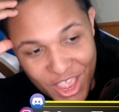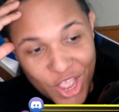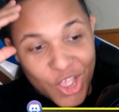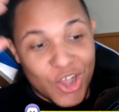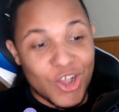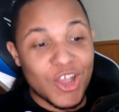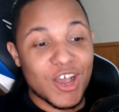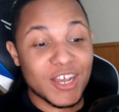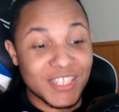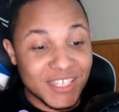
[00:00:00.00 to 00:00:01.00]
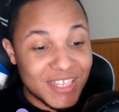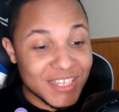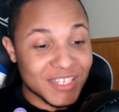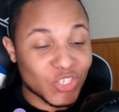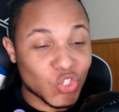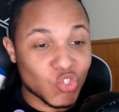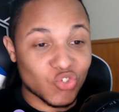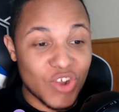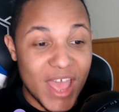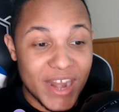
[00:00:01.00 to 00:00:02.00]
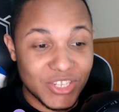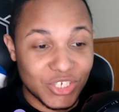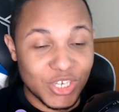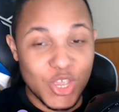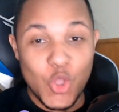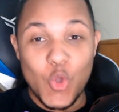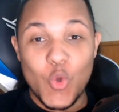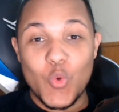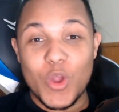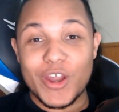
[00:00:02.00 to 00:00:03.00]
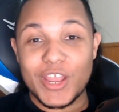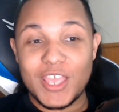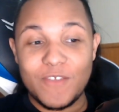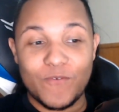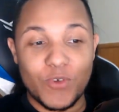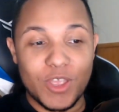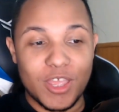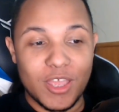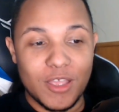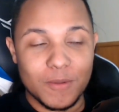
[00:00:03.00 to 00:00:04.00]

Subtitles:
concocts this strategy where he freaking